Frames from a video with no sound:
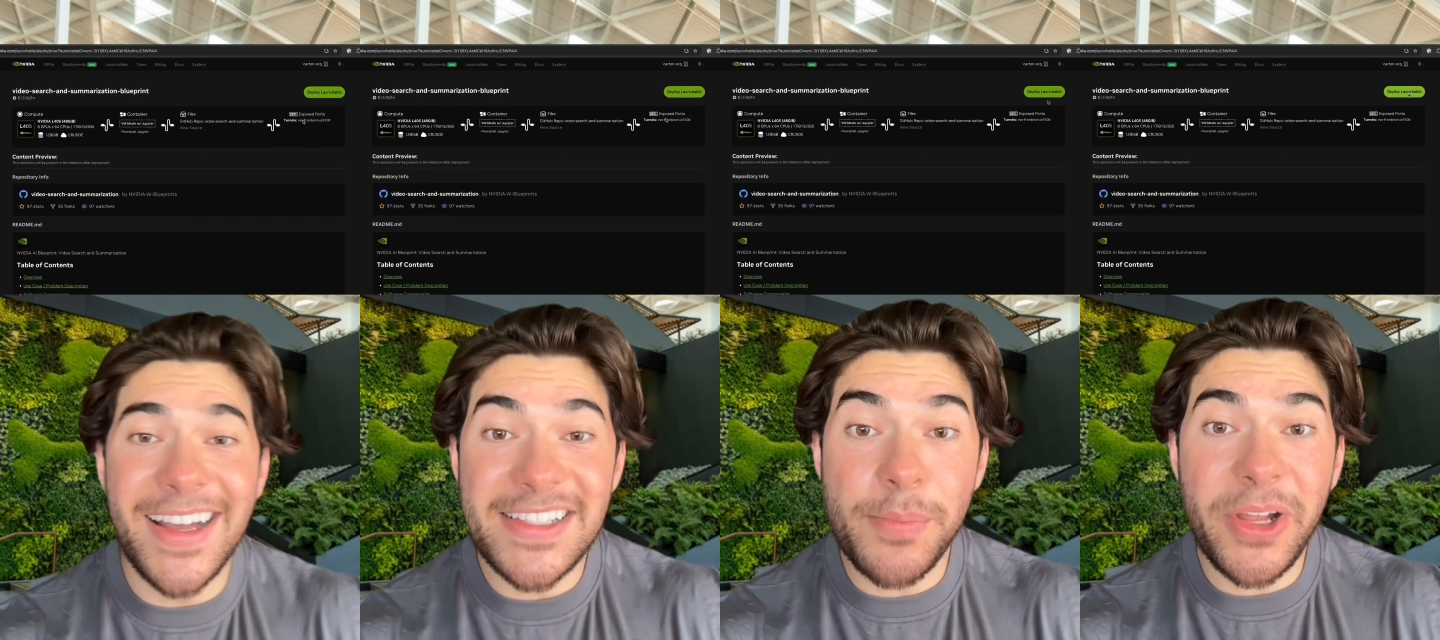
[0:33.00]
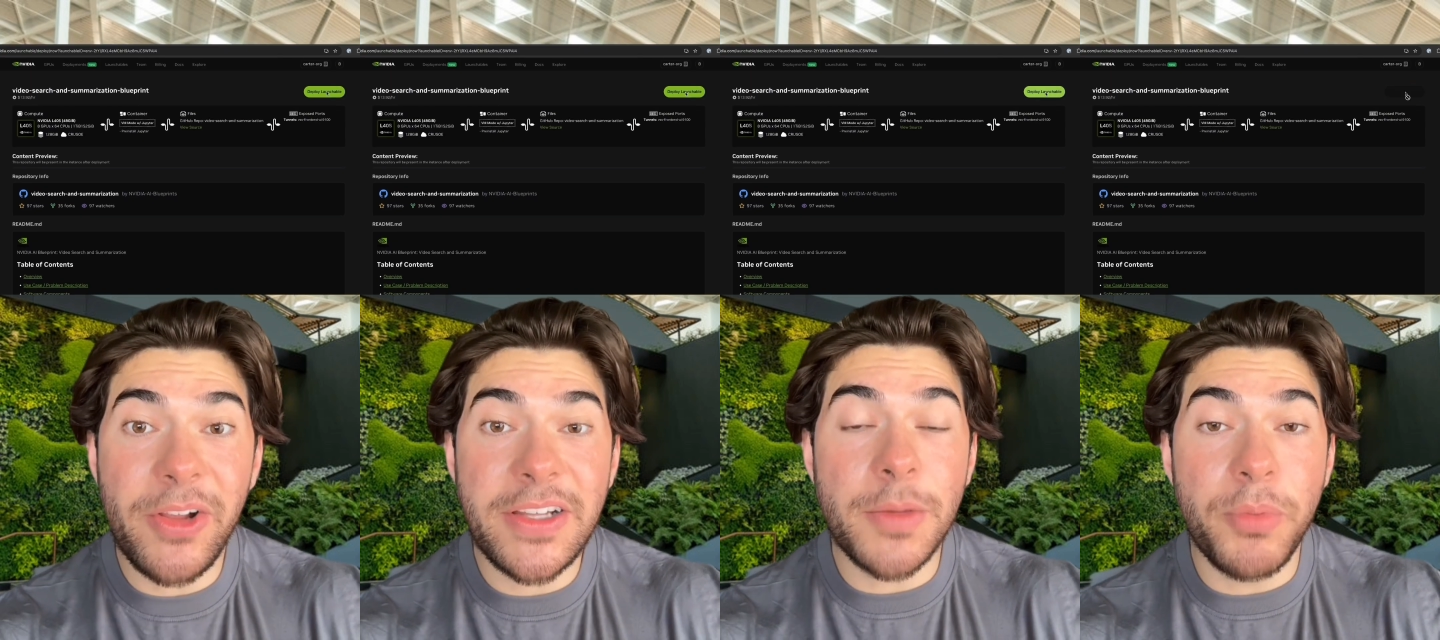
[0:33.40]
Simply
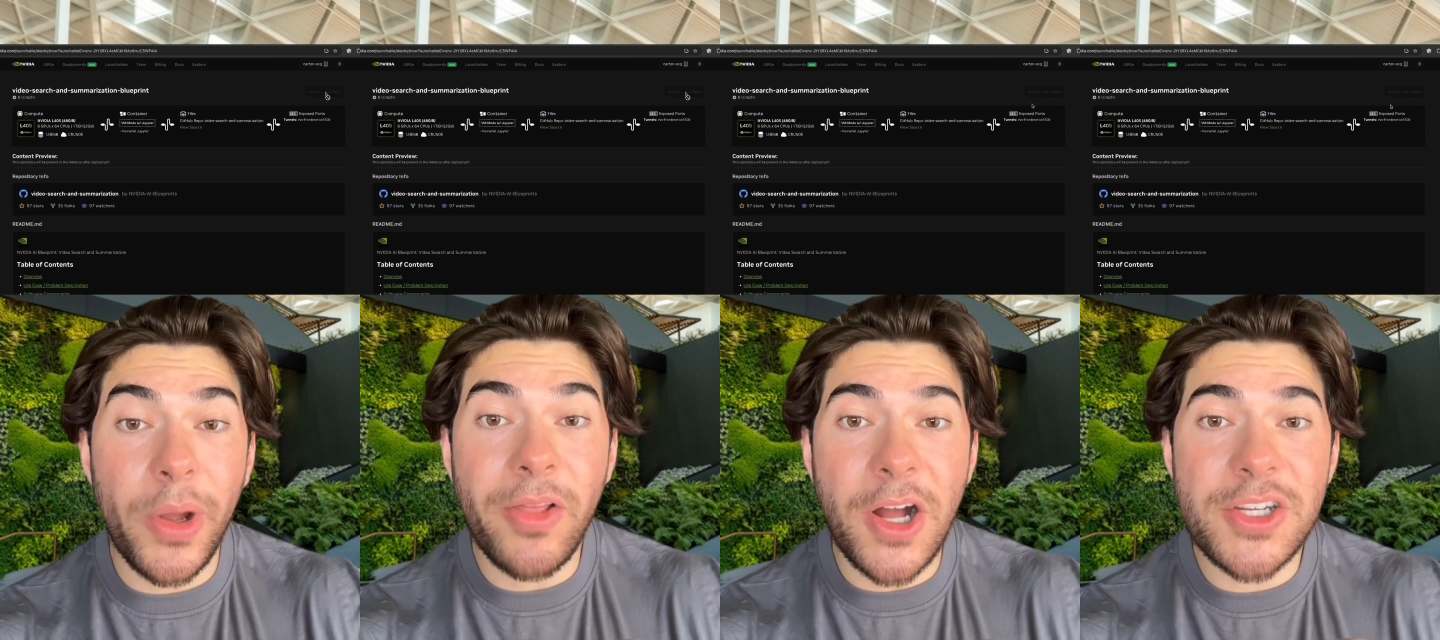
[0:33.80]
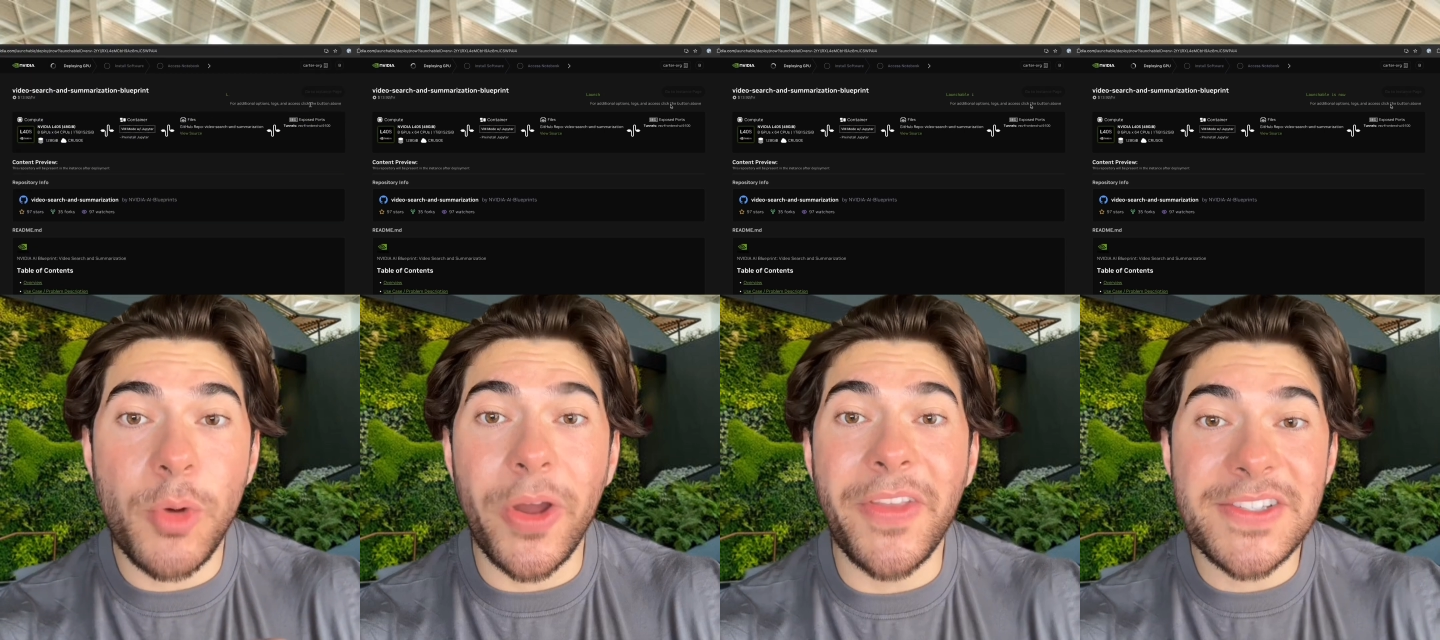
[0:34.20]
click Deploy
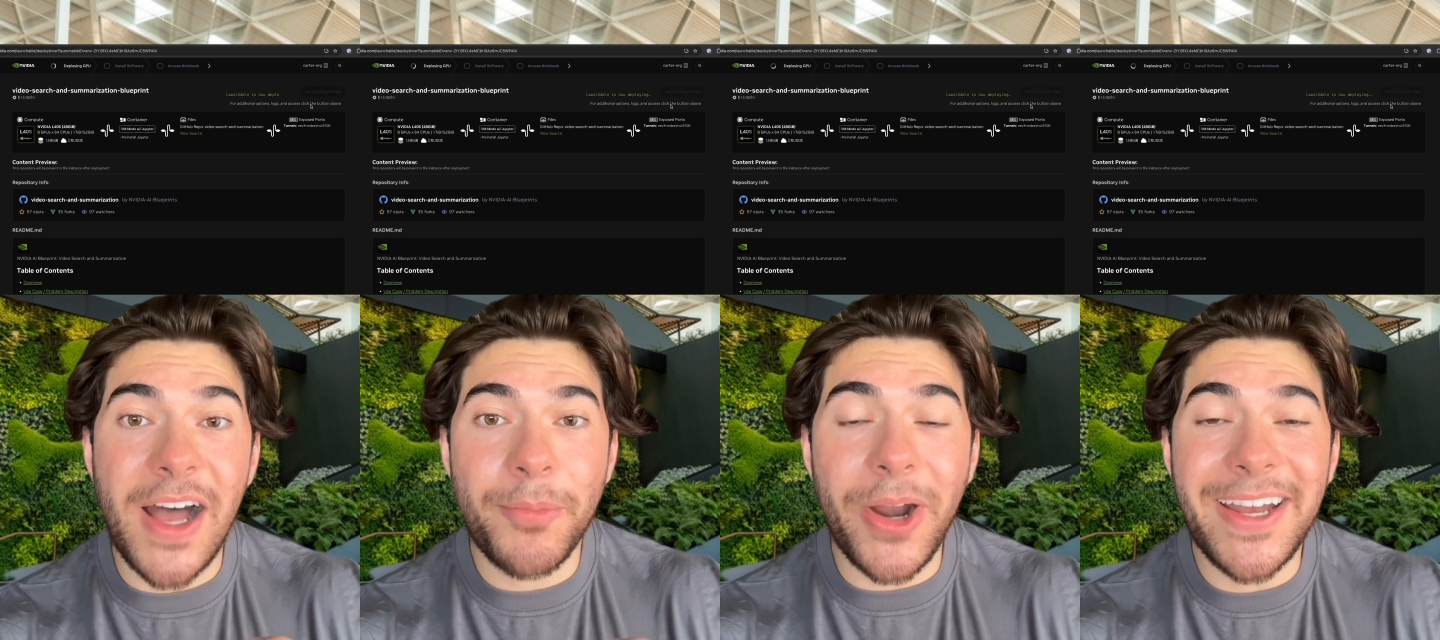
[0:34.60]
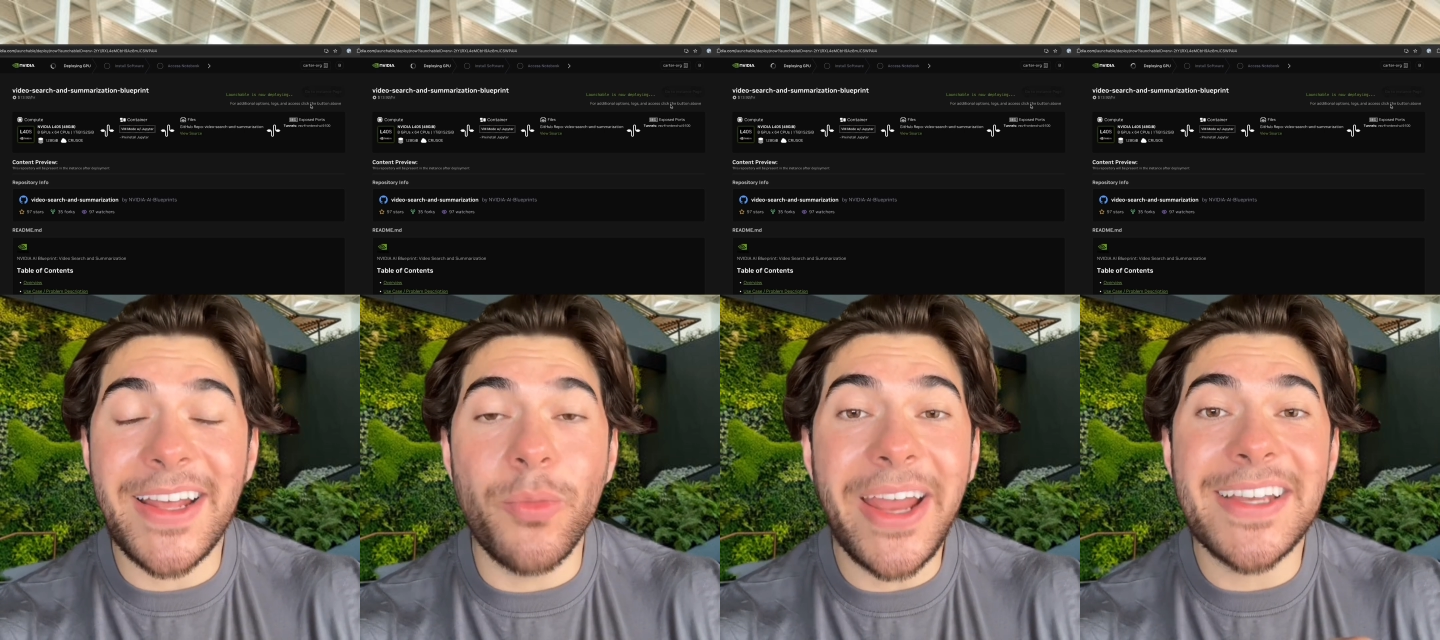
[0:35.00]
Launchable in the top right
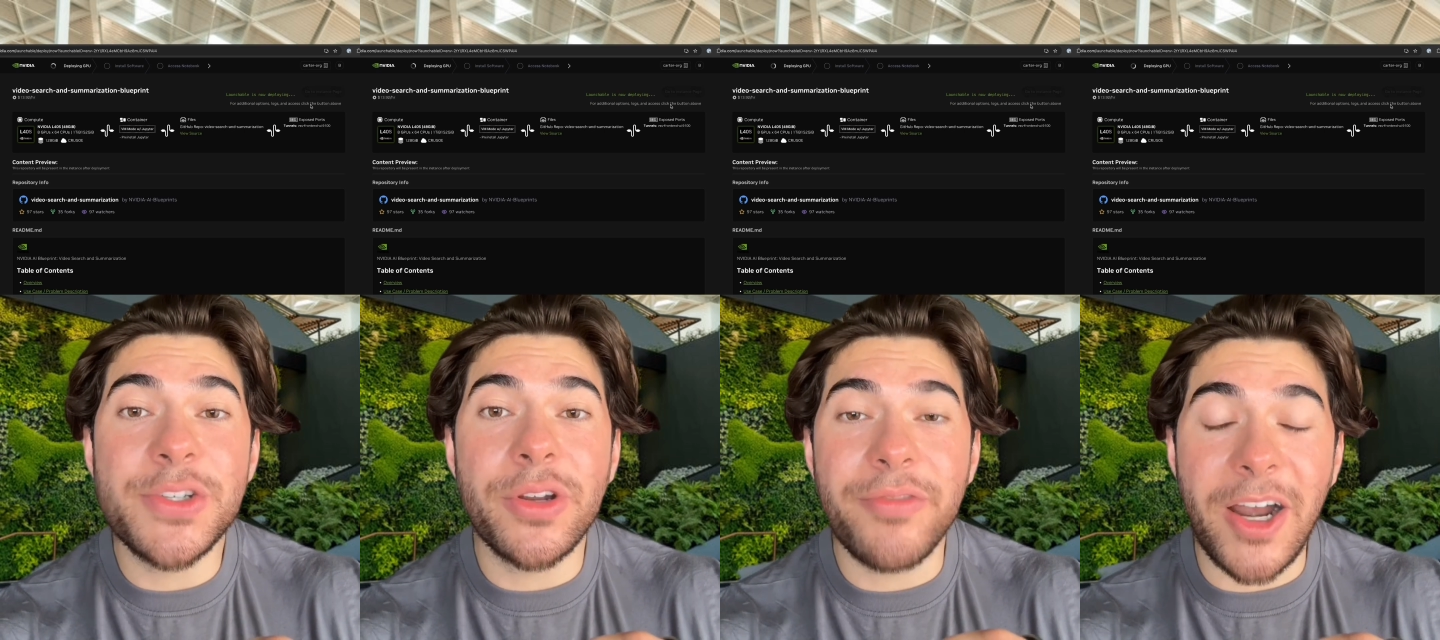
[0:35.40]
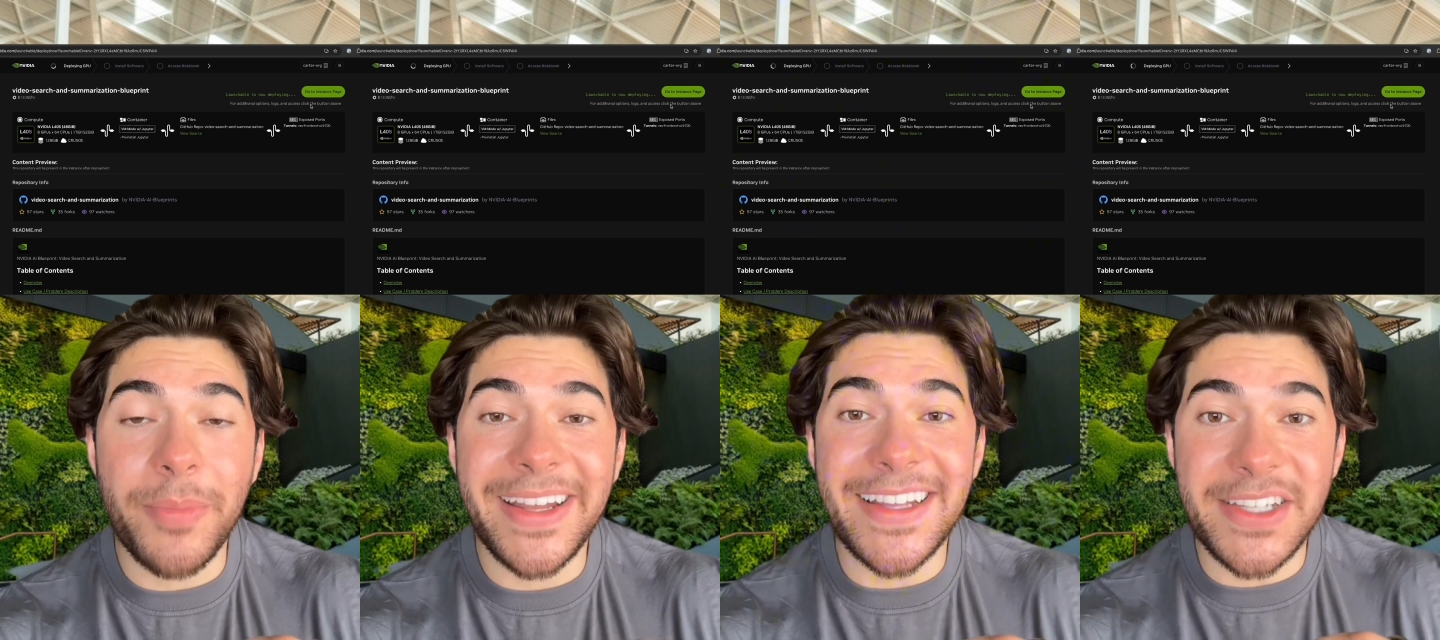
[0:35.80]
and wait as your environment gets